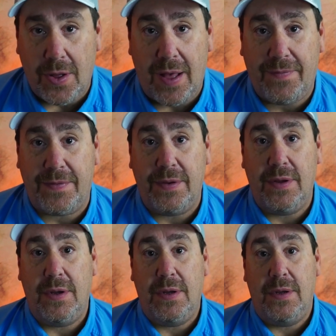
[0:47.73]
off
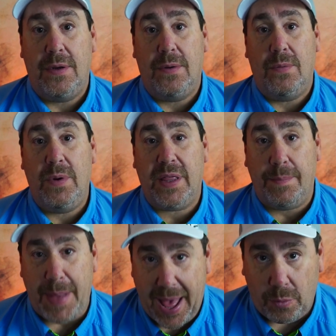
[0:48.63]
with a
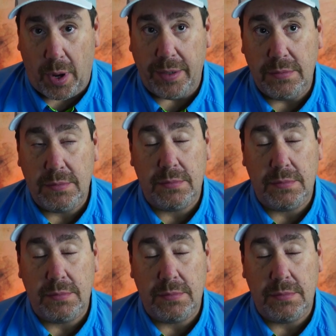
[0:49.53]
bad one.